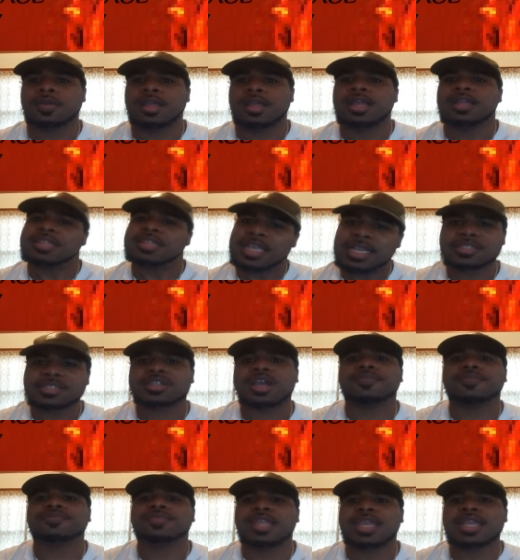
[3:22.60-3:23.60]
These are
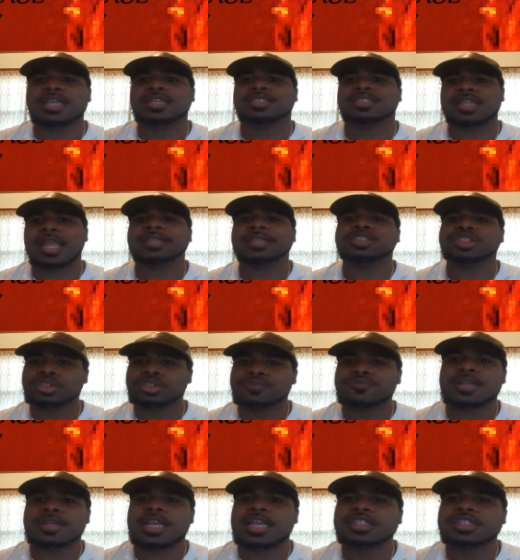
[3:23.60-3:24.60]
things that you
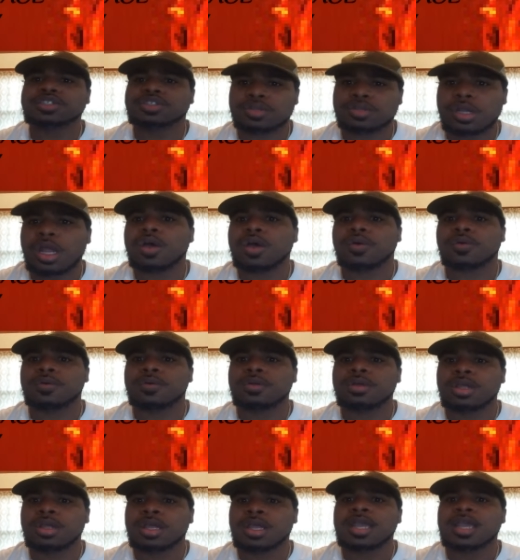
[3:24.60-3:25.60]
need to know.
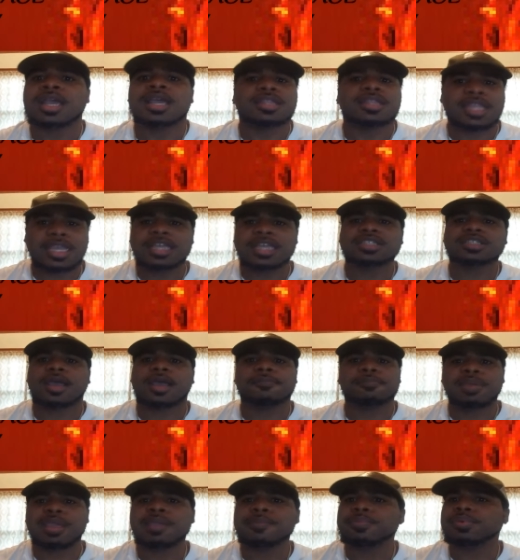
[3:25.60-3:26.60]
These are
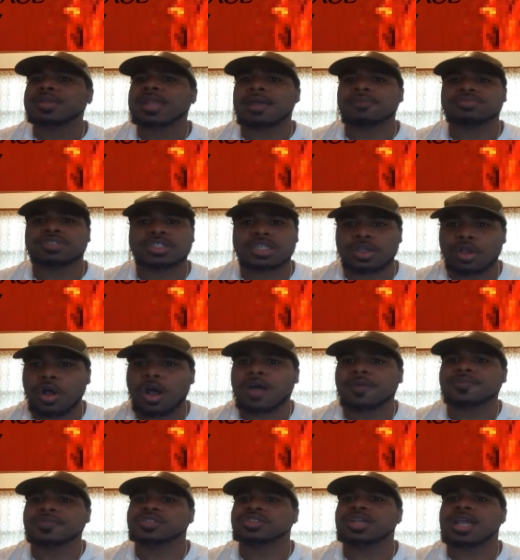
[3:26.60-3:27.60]
people that was in
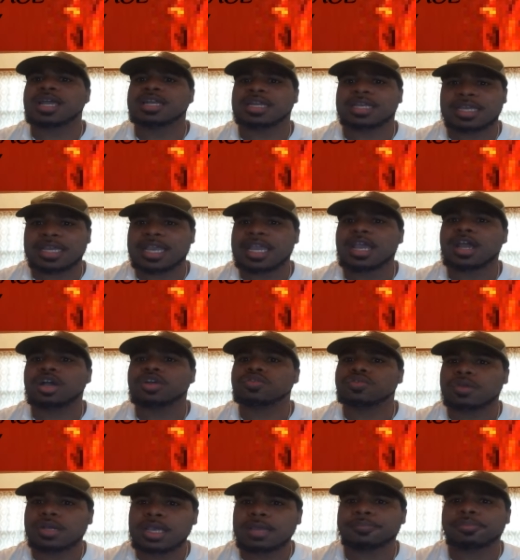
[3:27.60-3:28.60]
office trying to get a
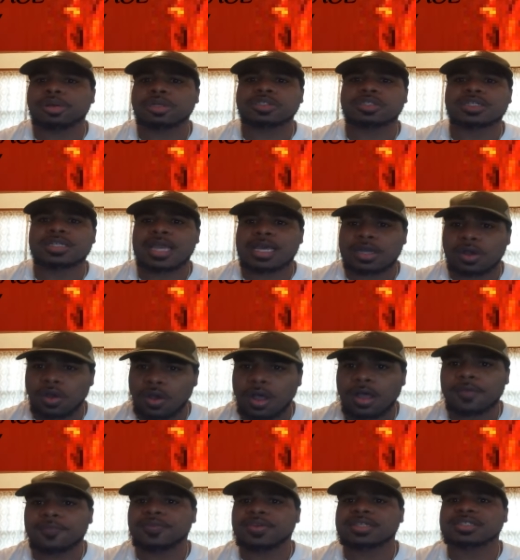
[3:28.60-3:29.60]
crooked person out of
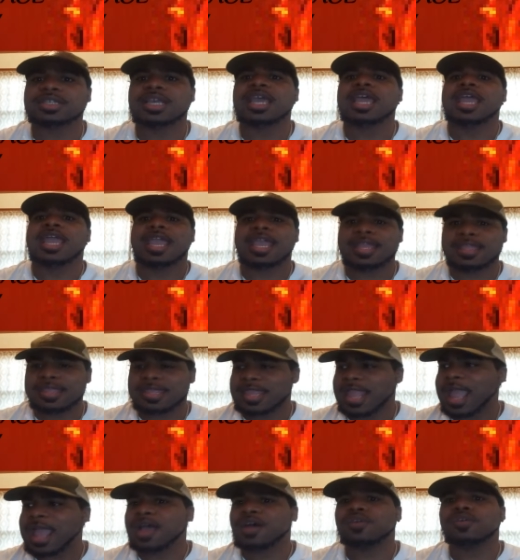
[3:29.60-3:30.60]
office, and
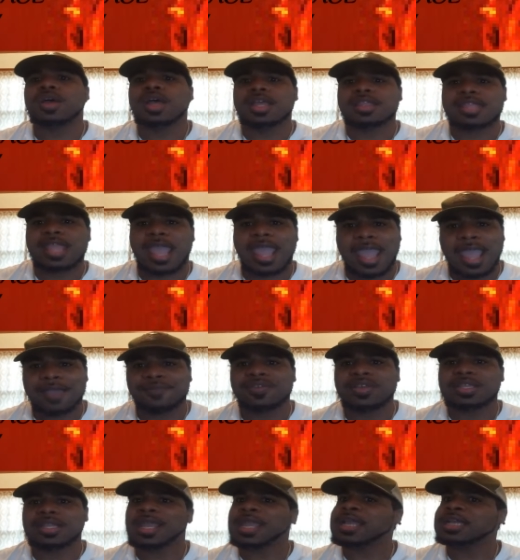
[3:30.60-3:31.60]
now that
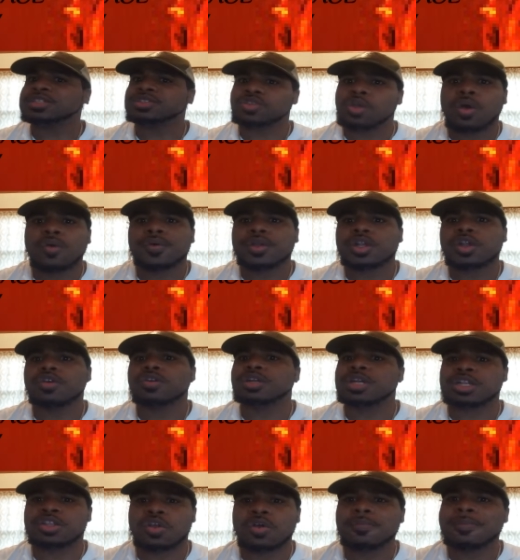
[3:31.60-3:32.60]
everything is going on
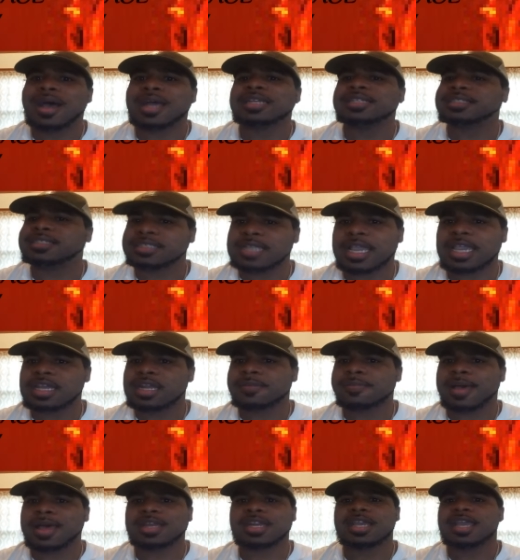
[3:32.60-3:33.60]
and nobody's thinking
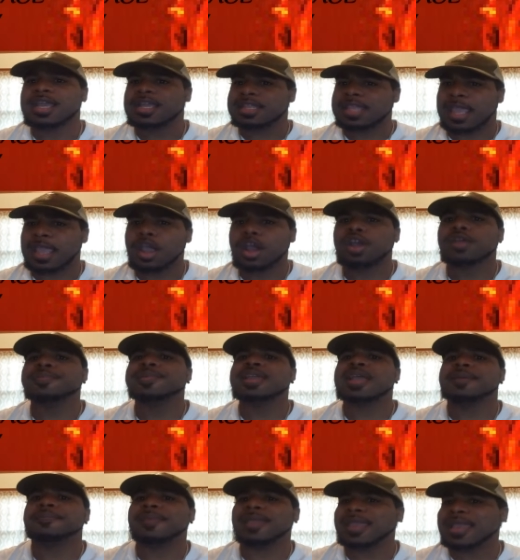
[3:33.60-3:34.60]
about it, they hurry
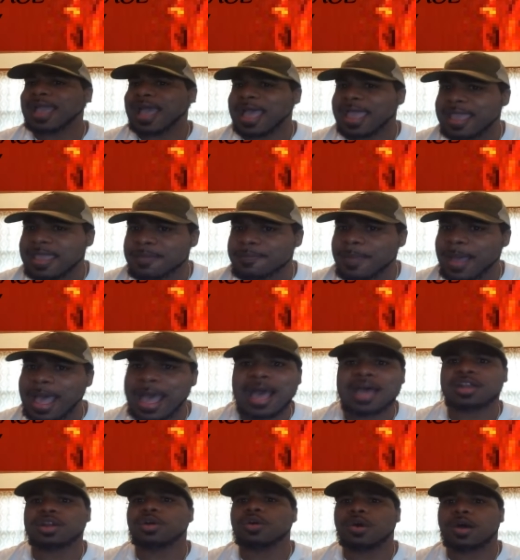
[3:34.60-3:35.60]
up and got him
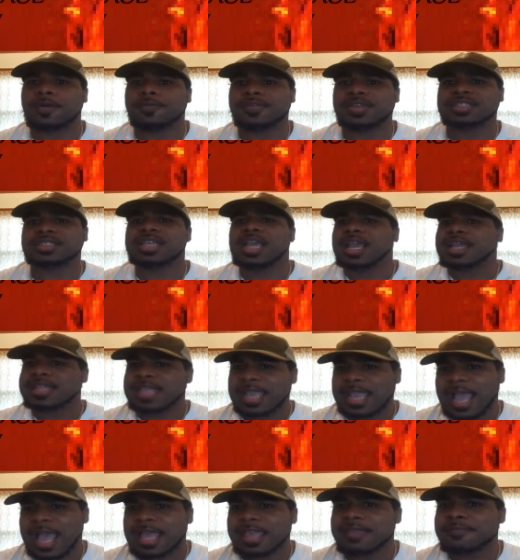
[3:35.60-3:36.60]
out of office. They
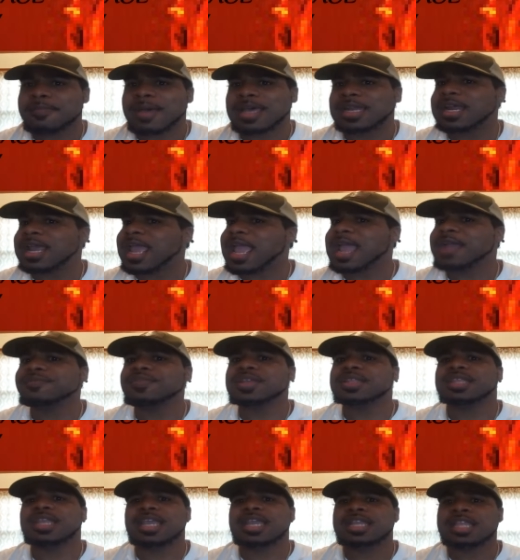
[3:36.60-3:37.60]
got him out of
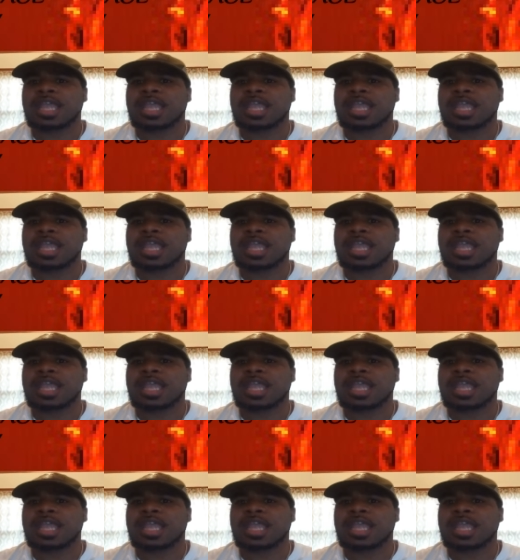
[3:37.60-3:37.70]
everything.